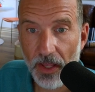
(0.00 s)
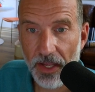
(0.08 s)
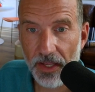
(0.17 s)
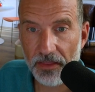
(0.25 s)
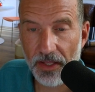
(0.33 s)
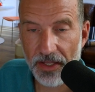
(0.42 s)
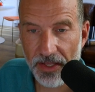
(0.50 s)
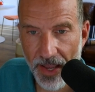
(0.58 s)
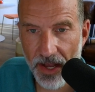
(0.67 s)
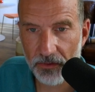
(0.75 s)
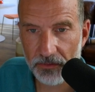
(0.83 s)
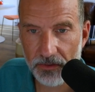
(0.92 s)
in the
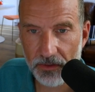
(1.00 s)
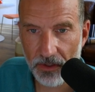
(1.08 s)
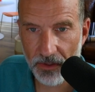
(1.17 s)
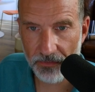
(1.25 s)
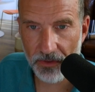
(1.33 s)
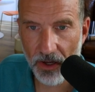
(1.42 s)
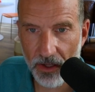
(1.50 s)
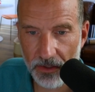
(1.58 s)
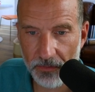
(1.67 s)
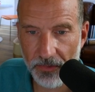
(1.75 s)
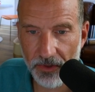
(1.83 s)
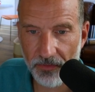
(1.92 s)
count of
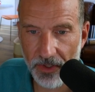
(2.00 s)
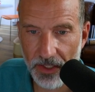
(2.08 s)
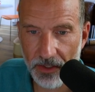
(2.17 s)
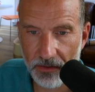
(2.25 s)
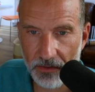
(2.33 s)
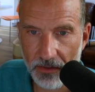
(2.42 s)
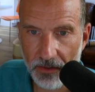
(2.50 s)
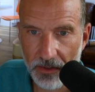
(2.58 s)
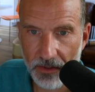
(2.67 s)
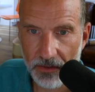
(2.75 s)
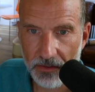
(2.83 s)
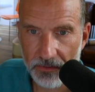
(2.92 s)
column three.
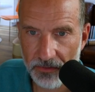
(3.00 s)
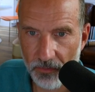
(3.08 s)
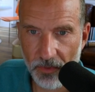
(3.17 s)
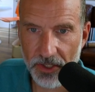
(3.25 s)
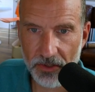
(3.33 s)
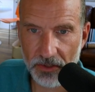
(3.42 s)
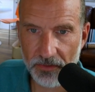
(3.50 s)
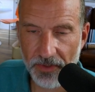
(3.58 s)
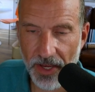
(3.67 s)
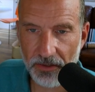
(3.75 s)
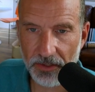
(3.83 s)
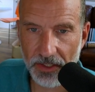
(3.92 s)
So we could have
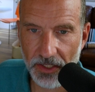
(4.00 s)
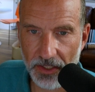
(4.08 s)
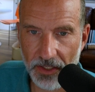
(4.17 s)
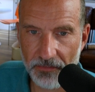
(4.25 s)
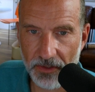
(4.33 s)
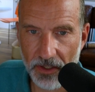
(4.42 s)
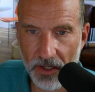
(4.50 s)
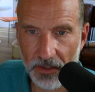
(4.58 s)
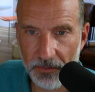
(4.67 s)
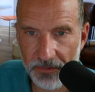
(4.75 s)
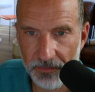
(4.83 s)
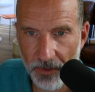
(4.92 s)
counted any of the
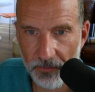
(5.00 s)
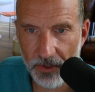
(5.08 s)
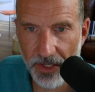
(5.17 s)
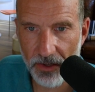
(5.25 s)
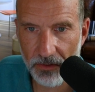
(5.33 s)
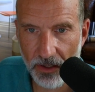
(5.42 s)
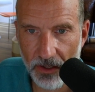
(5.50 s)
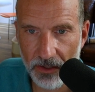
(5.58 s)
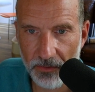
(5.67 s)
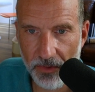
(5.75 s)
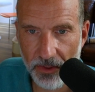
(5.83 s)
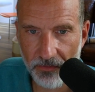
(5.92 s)
columns, but we'll count
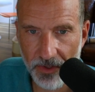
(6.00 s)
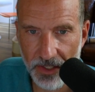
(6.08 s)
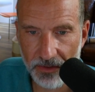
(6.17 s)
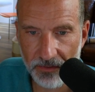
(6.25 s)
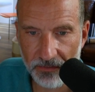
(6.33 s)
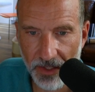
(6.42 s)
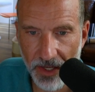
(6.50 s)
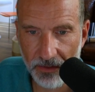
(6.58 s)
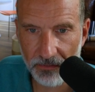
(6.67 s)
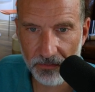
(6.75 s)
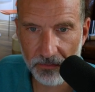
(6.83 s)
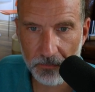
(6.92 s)
column three in this
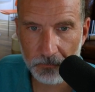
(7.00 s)
case.